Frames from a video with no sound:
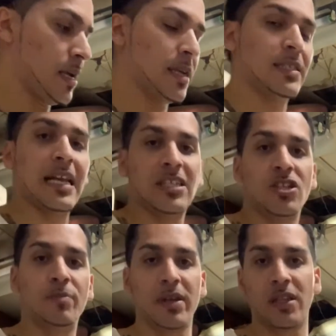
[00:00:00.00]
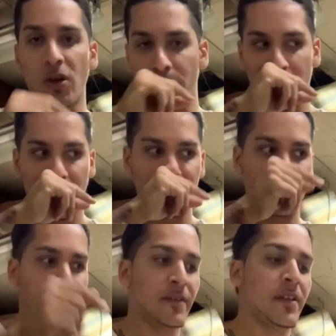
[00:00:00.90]
not such a big deal because
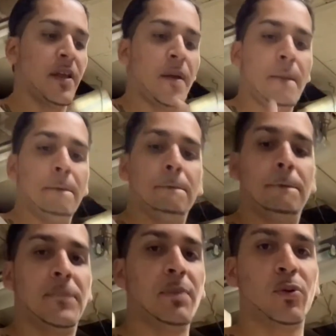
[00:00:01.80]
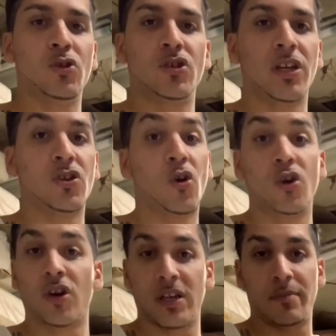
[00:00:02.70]
people usually don't
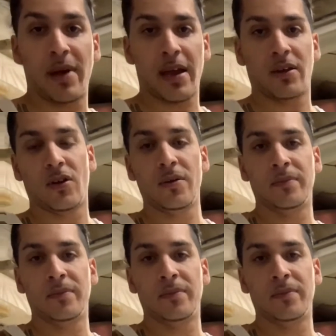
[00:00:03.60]
look in the back, you know.